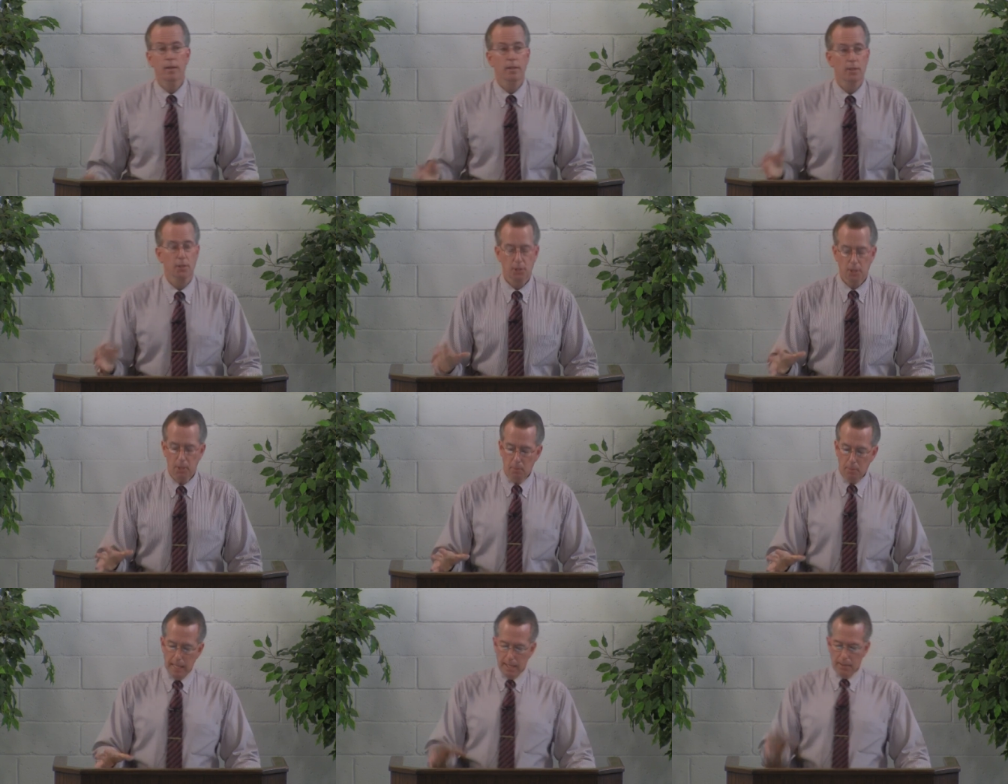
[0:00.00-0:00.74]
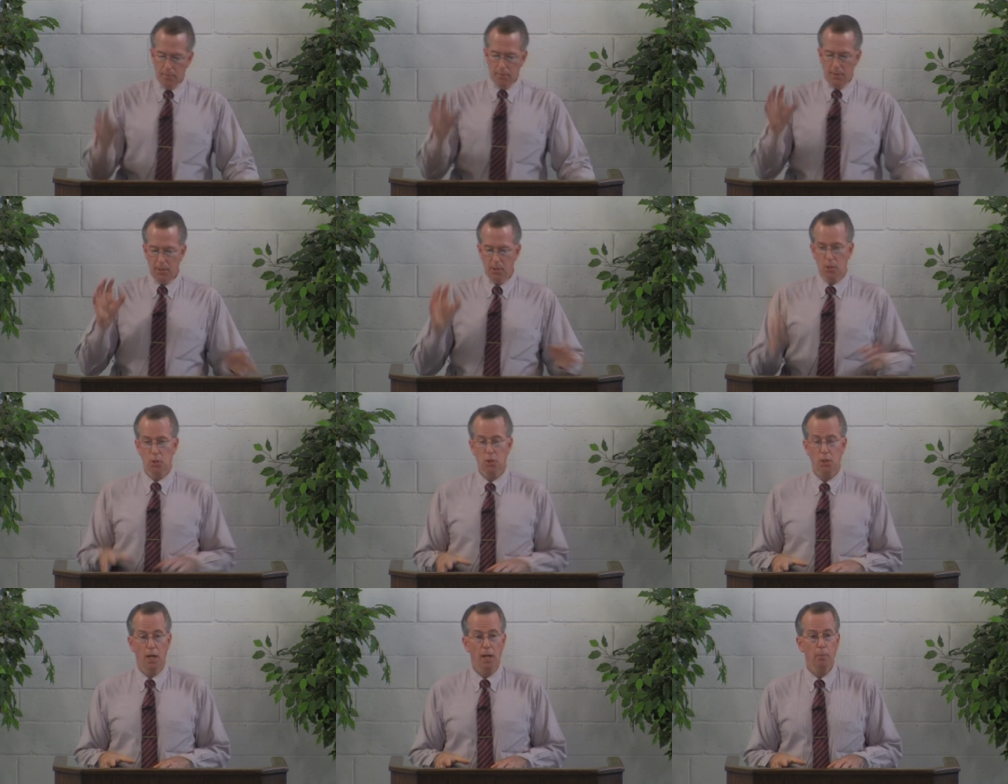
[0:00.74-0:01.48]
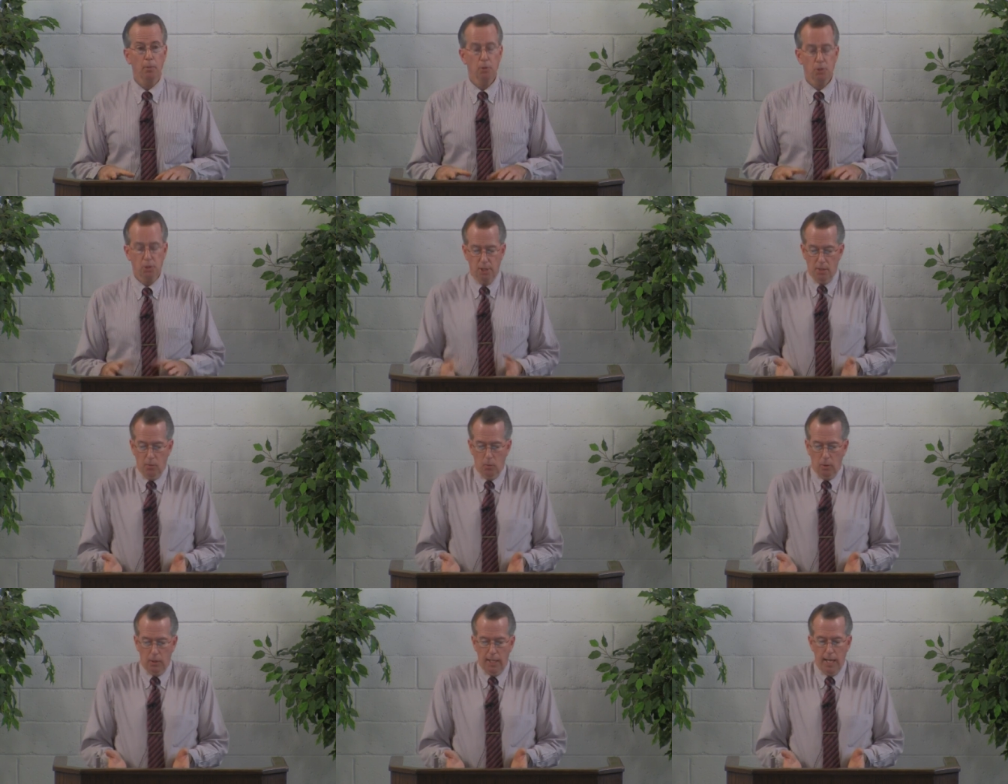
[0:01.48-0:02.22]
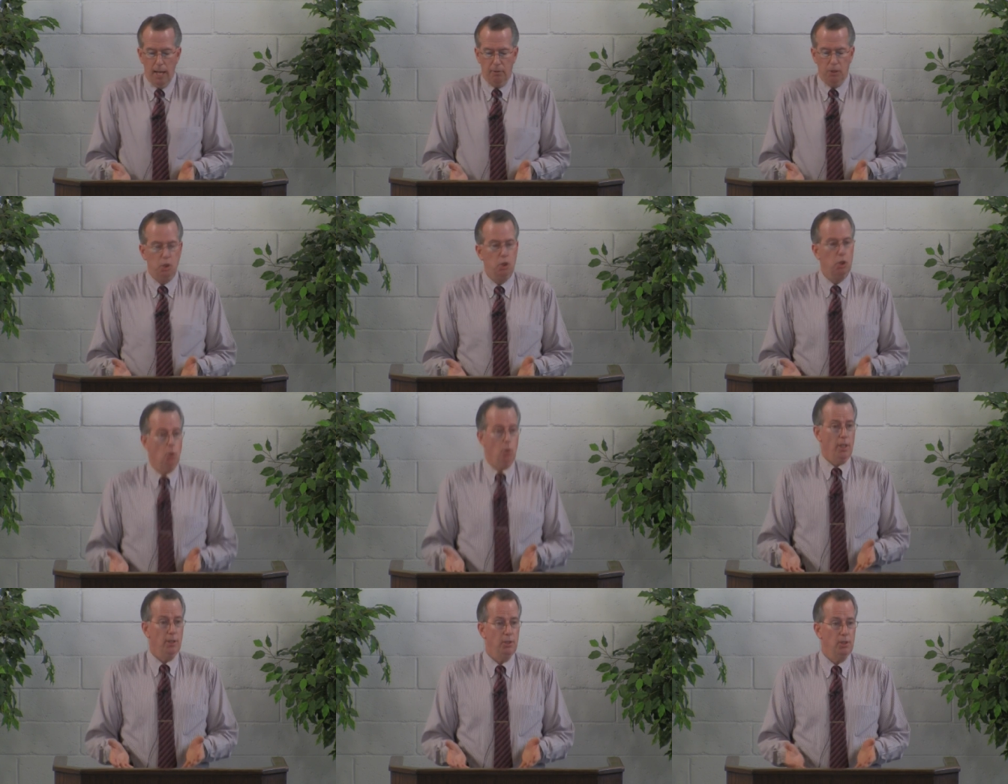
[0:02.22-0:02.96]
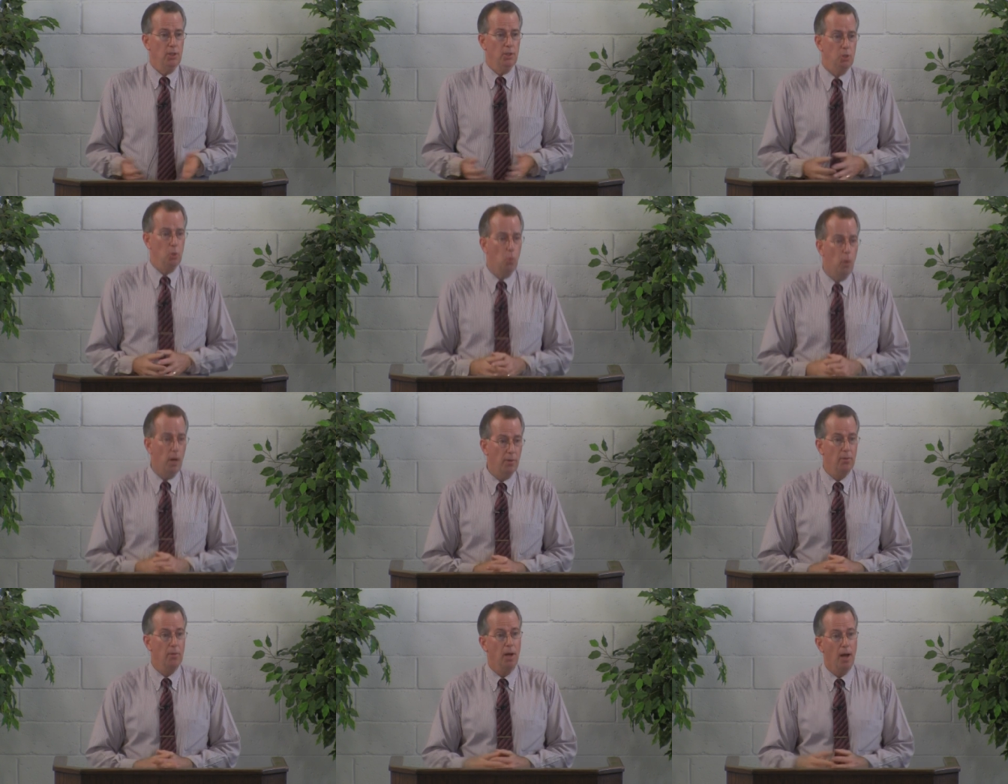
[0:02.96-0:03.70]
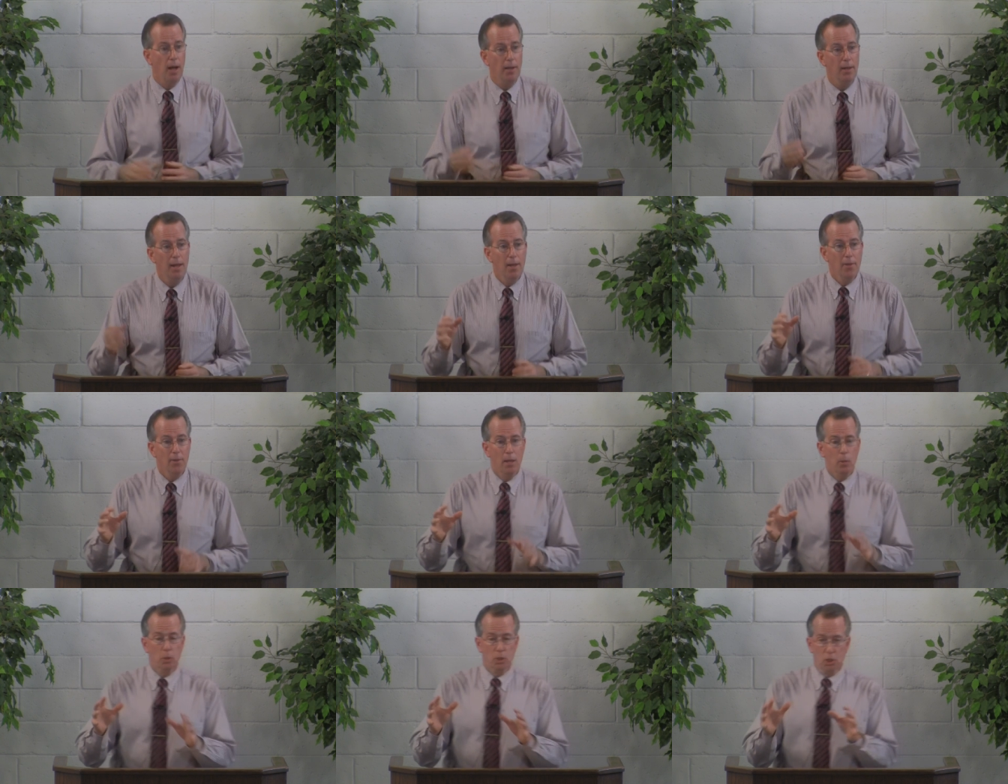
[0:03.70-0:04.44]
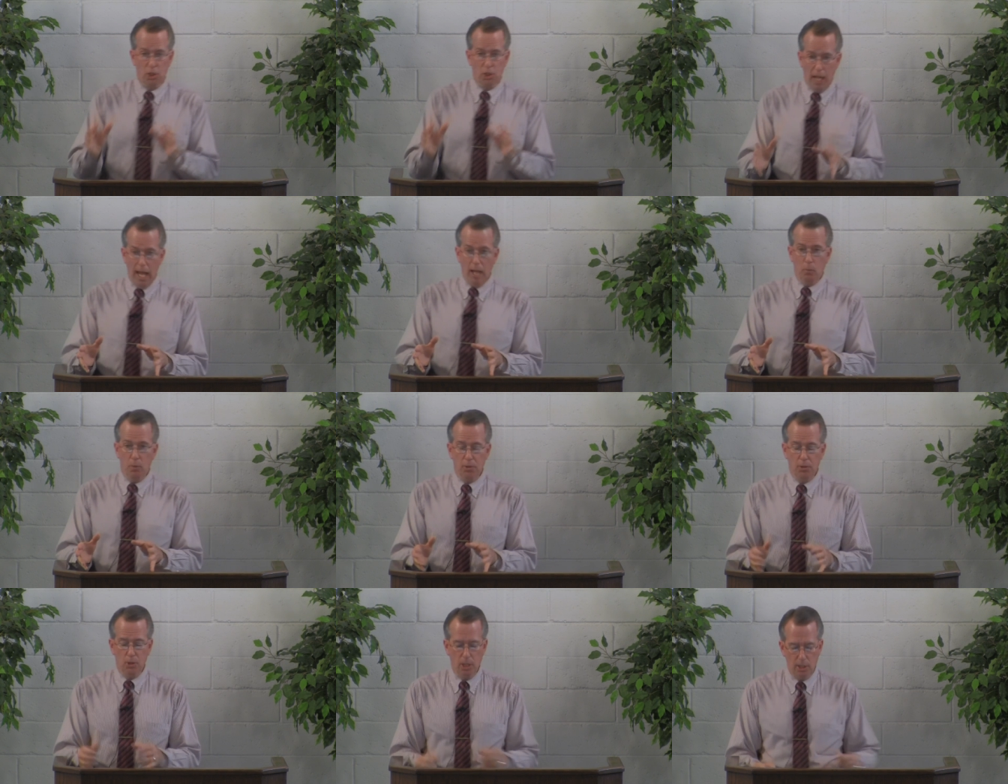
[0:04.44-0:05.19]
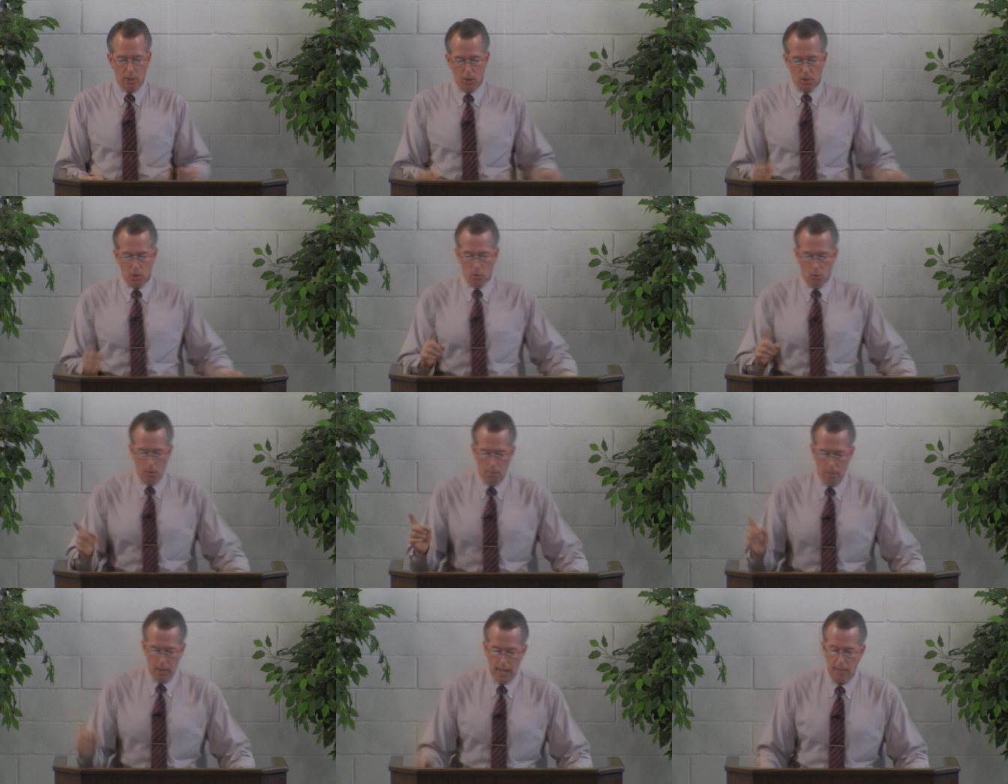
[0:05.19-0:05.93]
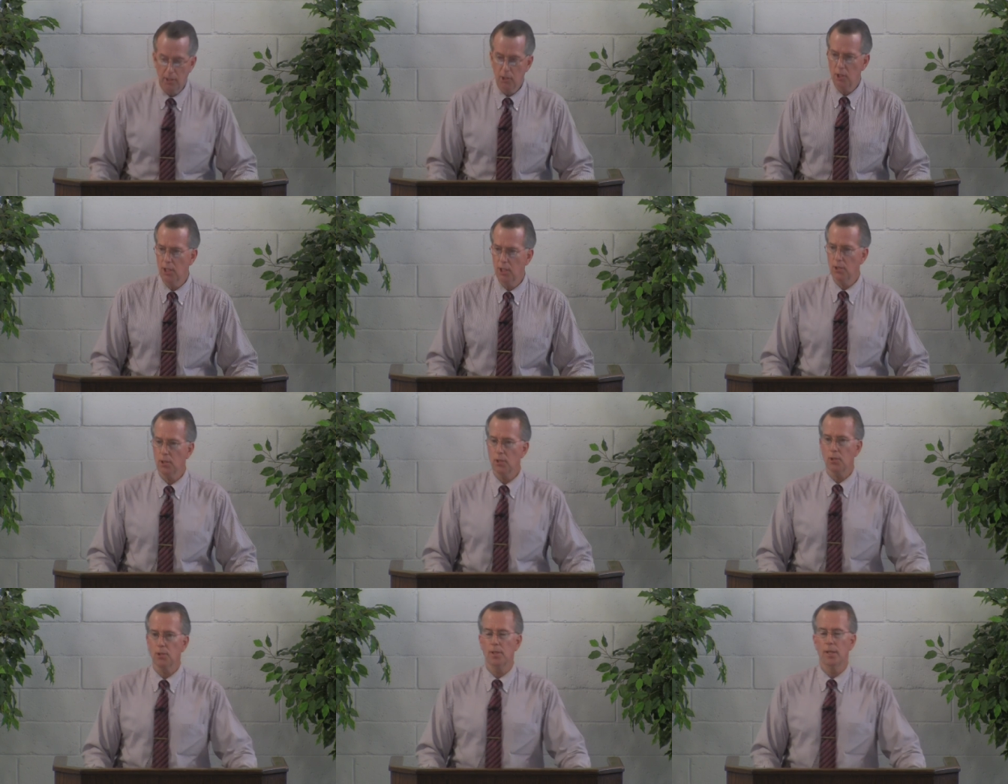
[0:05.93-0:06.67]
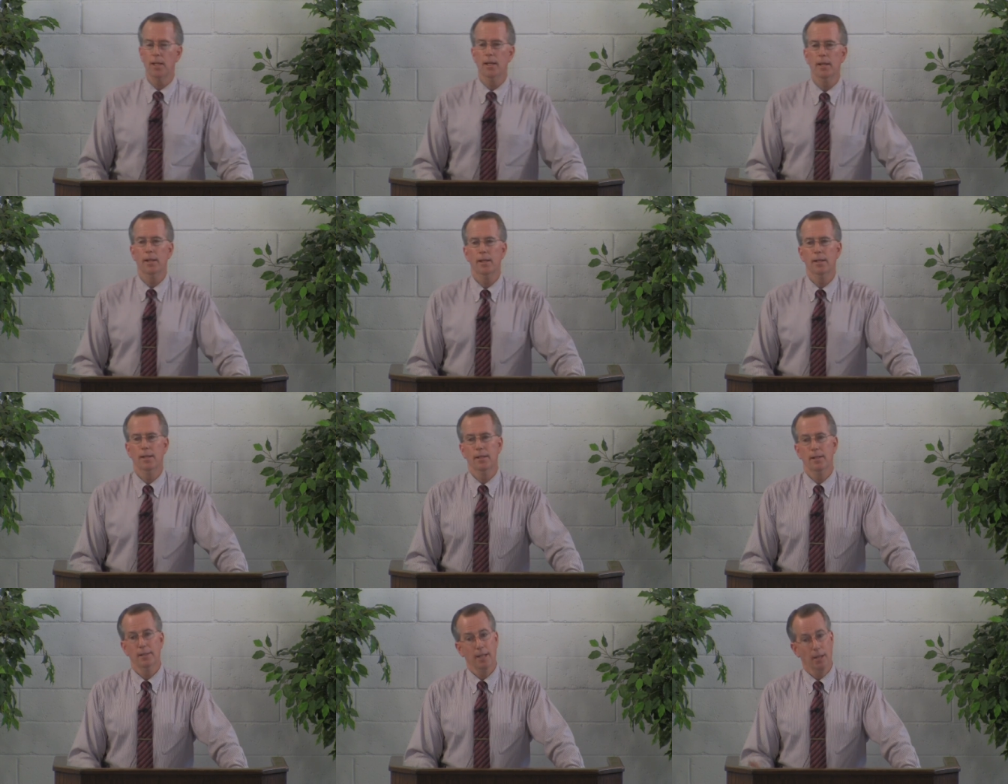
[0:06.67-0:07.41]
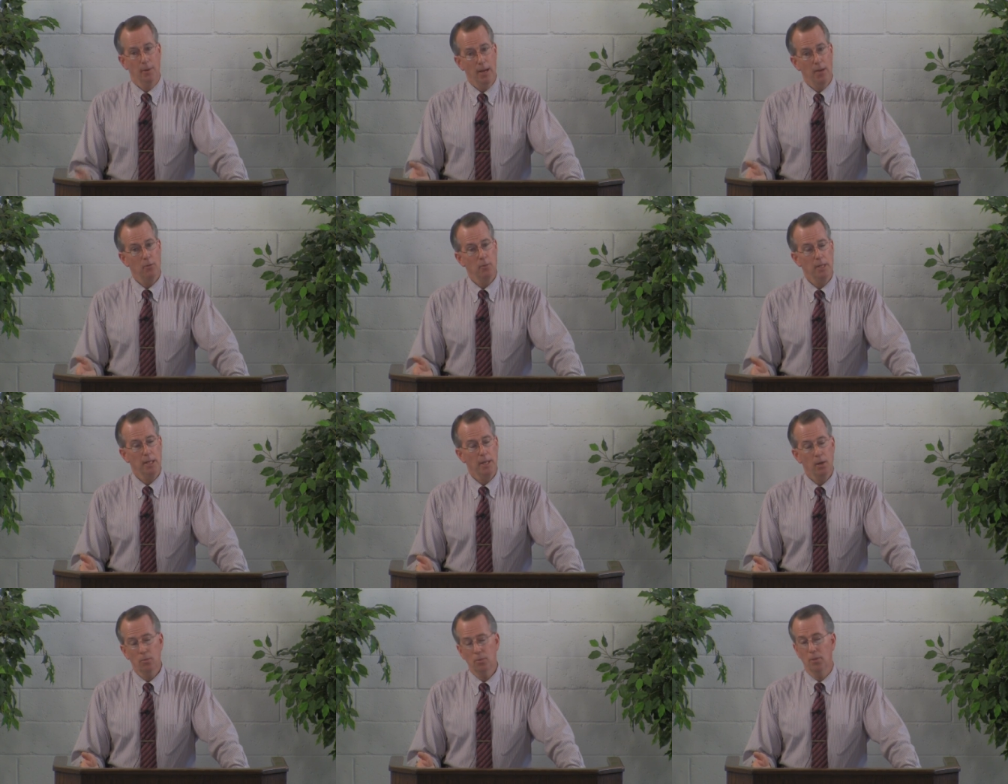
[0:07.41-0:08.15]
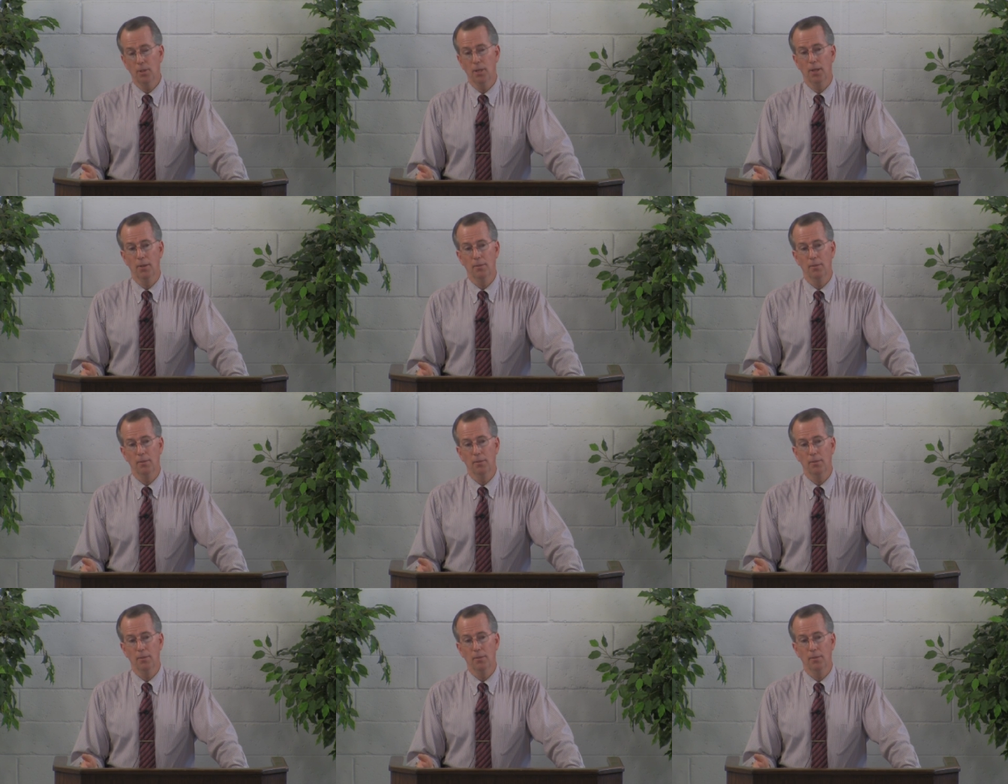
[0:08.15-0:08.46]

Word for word: Does it mean that the disciples didn't really have a choice as to whether or not they would stand with Jesus or abandon Jesus? Now, we have to be careful here.